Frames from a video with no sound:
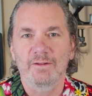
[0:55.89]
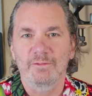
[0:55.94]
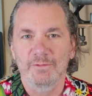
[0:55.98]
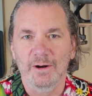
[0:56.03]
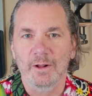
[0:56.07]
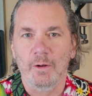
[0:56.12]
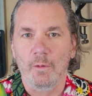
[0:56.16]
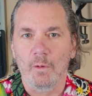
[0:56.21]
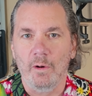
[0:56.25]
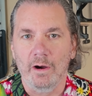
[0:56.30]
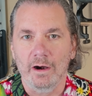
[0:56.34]
of an
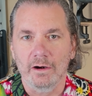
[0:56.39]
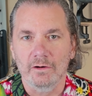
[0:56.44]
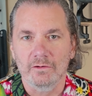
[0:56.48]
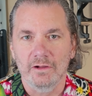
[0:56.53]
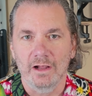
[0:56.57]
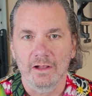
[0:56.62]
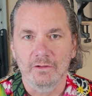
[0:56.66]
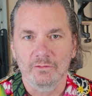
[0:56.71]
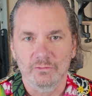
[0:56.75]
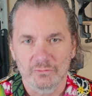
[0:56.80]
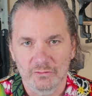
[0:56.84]
acquired
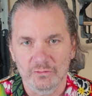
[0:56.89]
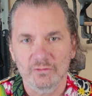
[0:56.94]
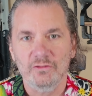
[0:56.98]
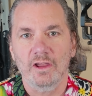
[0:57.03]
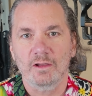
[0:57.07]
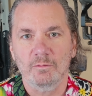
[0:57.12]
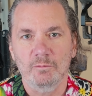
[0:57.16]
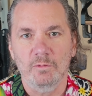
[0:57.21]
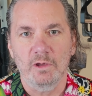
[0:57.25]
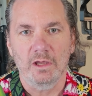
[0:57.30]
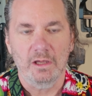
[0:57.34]
taste, just
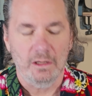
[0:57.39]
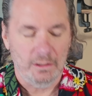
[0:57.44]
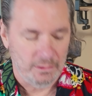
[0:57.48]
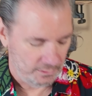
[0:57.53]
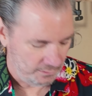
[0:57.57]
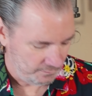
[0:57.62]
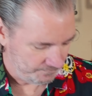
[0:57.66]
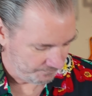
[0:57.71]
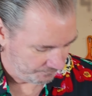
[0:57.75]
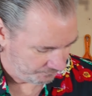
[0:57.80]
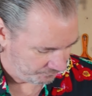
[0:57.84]
like me.
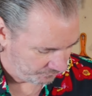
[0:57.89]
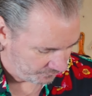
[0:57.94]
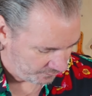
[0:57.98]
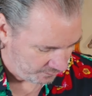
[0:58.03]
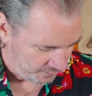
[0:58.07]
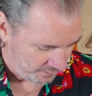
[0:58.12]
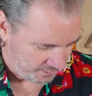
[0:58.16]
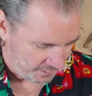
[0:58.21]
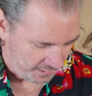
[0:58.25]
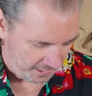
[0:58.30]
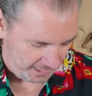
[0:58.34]

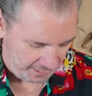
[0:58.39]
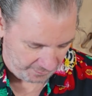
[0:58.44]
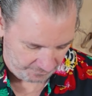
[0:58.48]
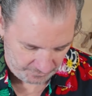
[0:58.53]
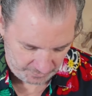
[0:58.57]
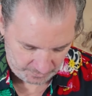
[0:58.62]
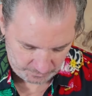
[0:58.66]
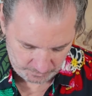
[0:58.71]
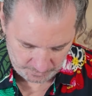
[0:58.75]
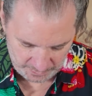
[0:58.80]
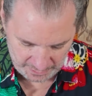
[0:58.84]
And
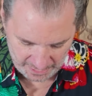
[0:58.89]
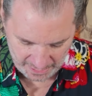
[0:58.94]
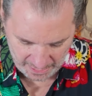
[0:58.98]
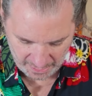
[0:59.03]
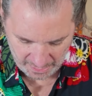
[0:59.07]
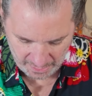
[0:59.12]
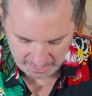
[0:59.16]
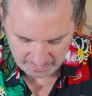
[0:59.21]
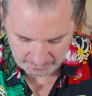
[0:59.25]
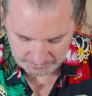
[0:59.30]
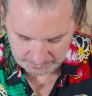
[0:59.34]
then we
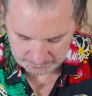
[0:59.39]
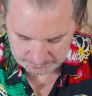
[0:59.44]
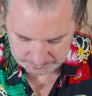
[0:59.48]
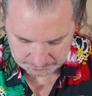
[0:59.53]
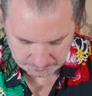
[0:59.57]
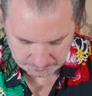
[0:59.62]
have